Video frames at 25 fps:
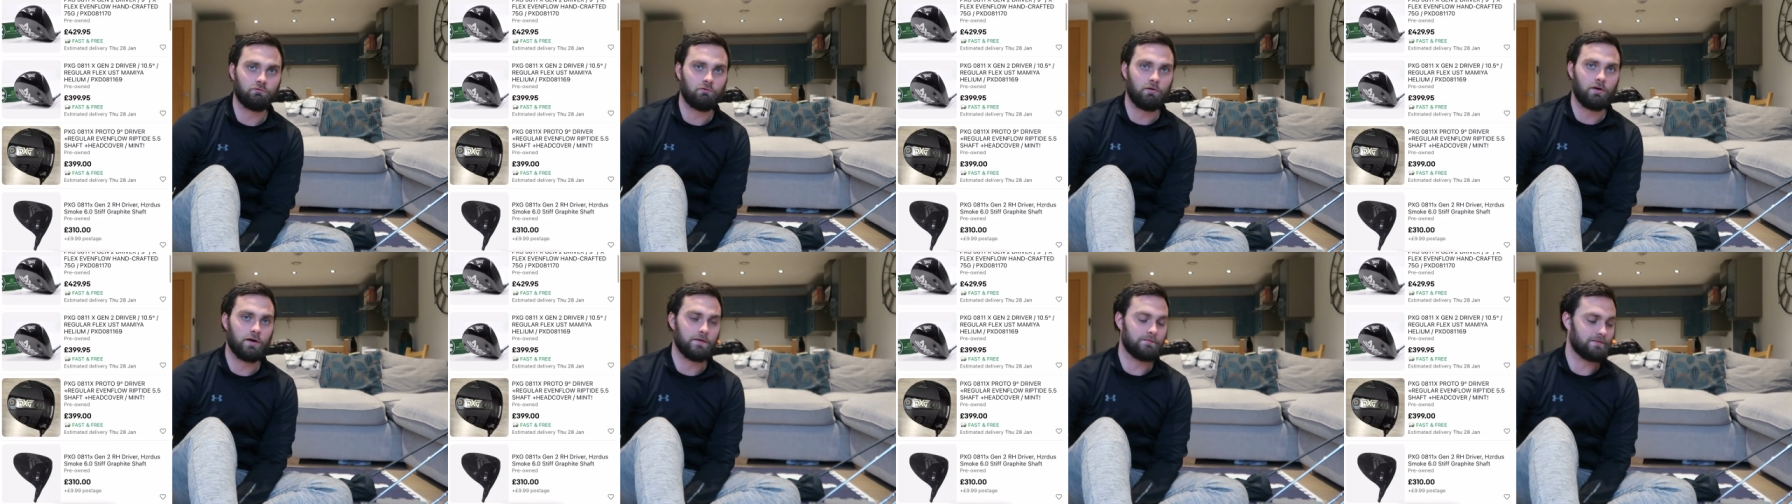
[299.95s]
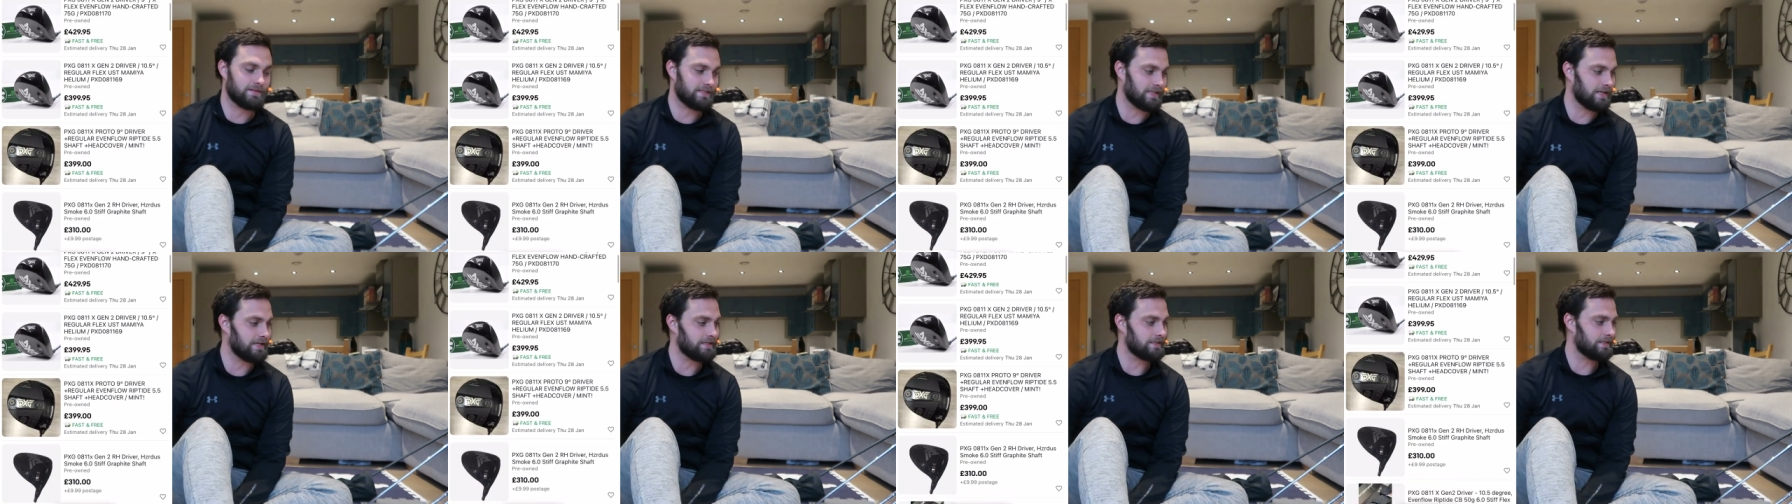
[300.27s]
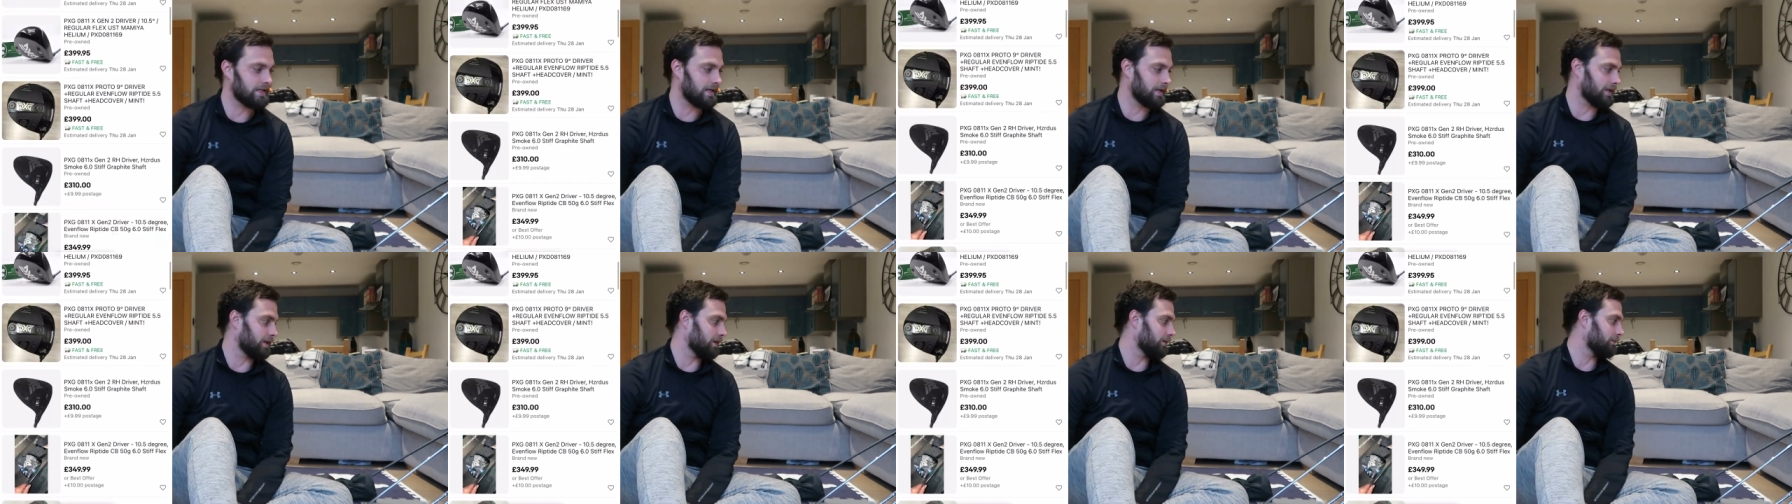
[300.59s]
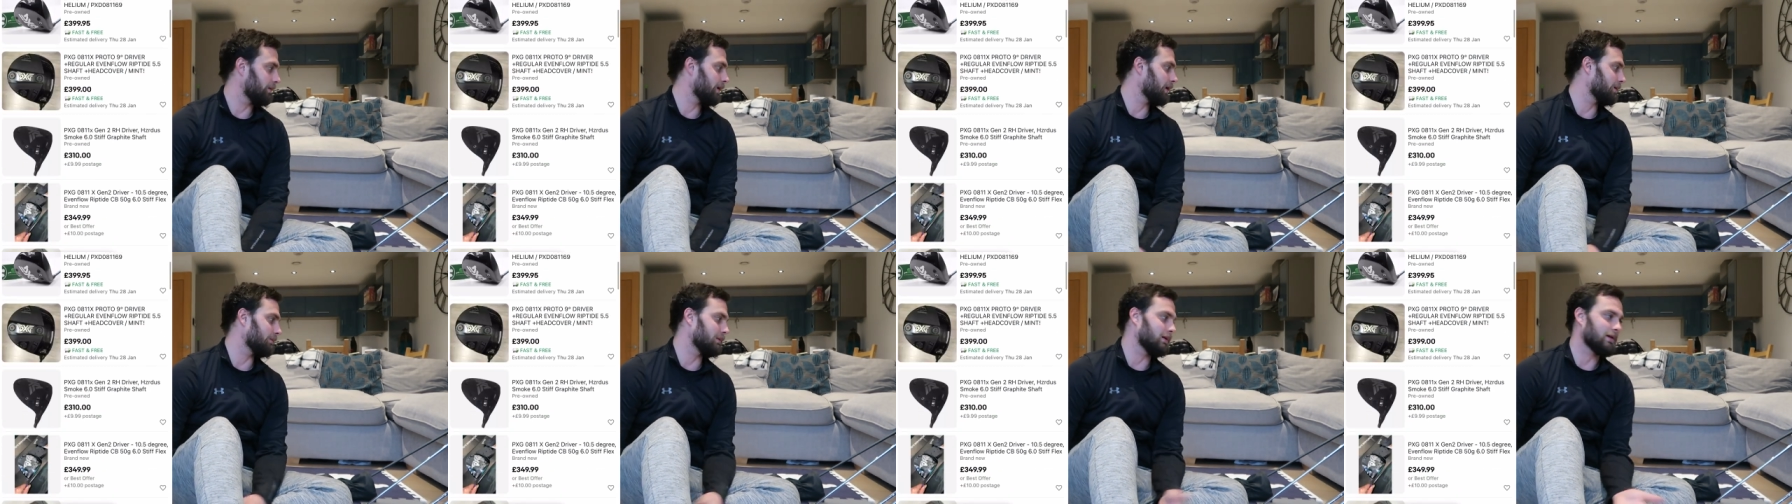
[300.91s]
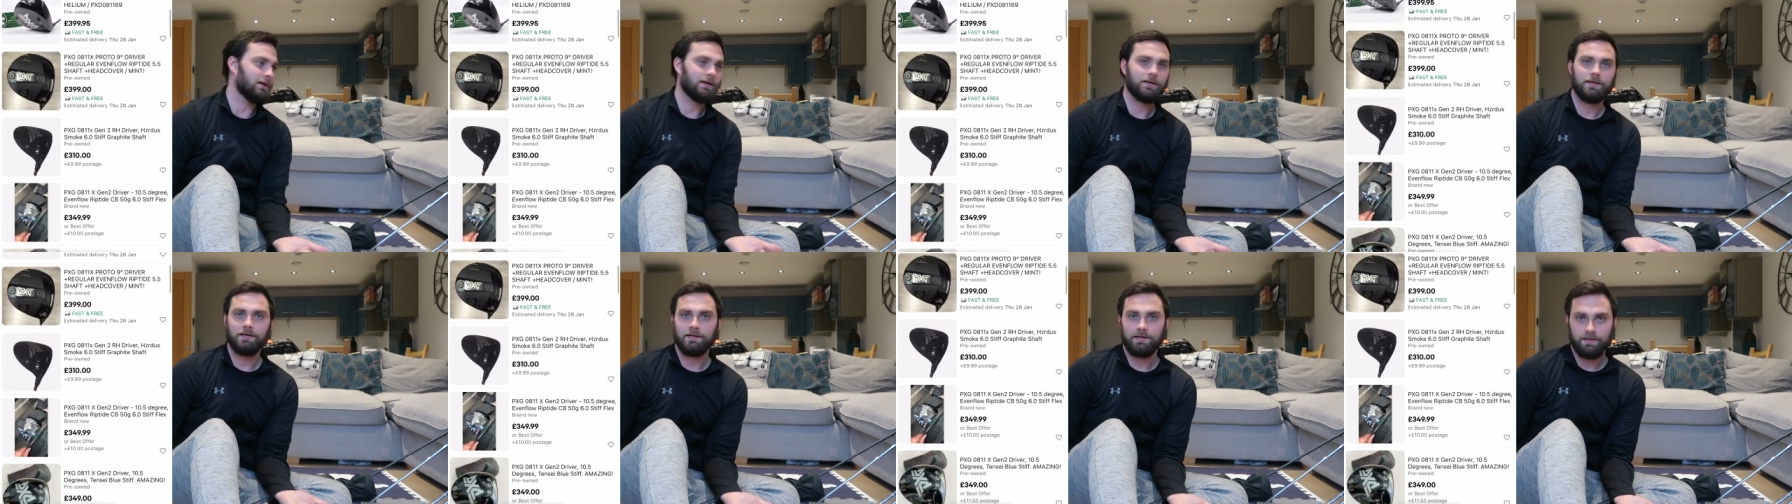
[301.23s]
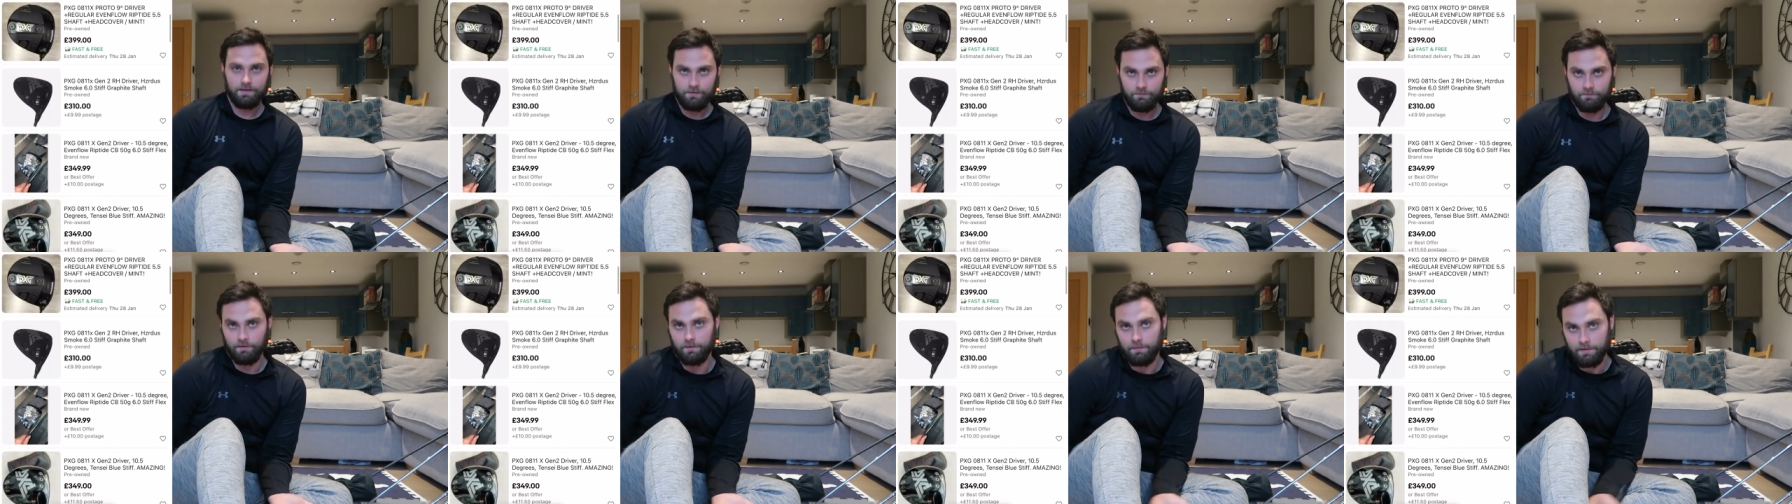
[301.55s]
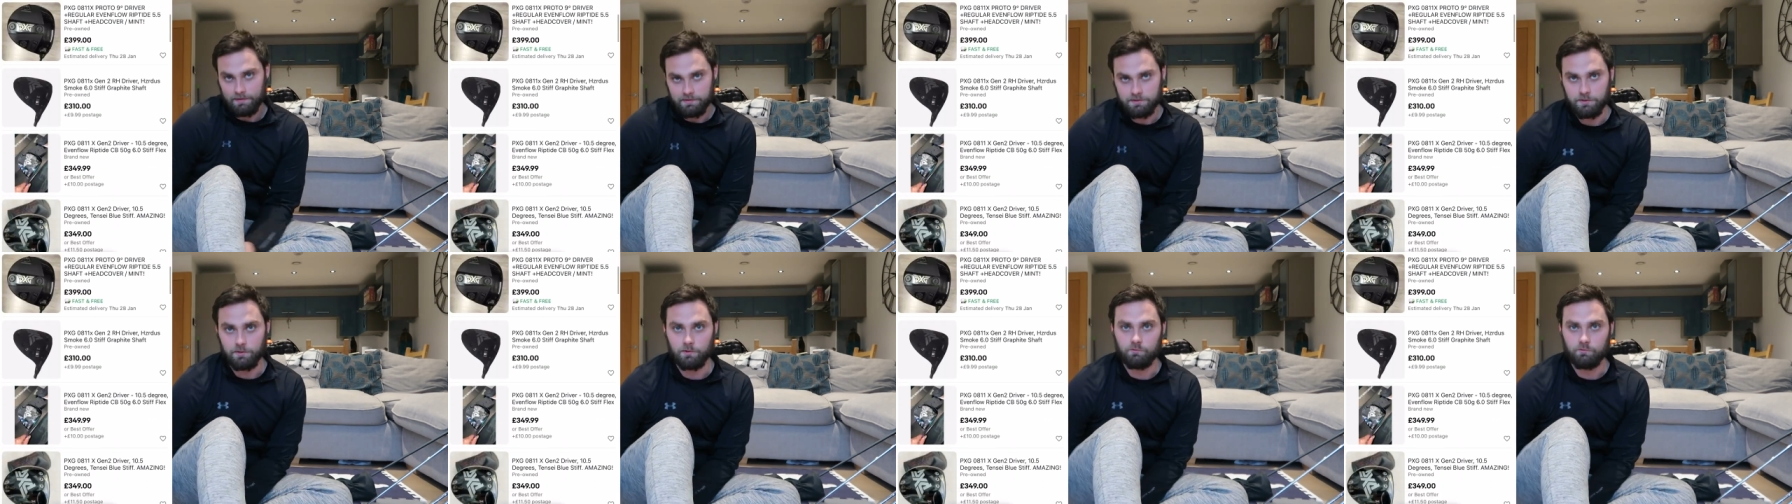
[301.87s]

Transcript: drivers that are selling at the moment for about